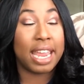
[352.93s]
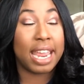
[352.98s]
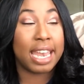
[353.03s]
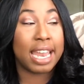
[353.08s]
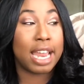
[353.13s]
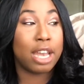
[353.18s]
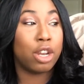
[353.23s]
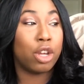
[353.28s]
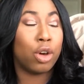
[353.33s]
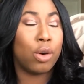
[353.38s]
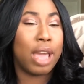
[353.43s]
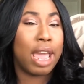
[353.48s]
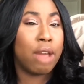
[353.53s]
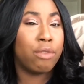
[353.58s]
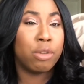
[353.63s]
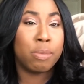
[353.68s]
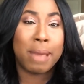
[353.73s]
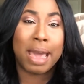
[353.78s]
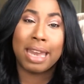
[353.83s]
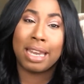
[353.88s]
And I know
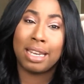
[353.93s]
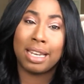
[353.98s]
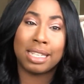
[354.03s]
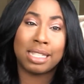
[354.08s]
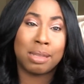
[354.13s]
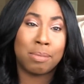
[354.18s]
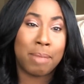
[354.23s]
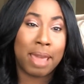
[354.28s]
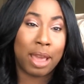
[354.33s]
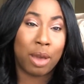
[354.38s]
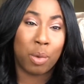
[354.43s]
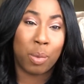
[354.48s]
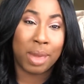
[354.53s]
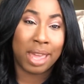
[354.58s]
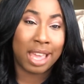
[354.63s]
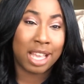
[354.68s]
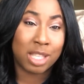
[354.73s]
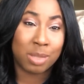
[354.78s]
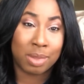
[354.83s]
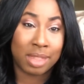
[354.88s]
everybody doesn't make
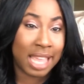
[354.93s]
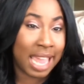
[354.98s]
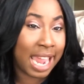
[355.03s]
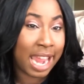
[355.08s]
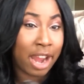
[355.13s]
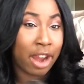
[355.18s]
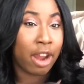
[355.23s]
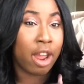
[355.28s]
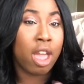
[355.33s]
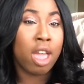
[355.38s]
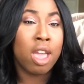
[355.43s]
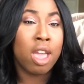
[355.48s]
wigs with hair.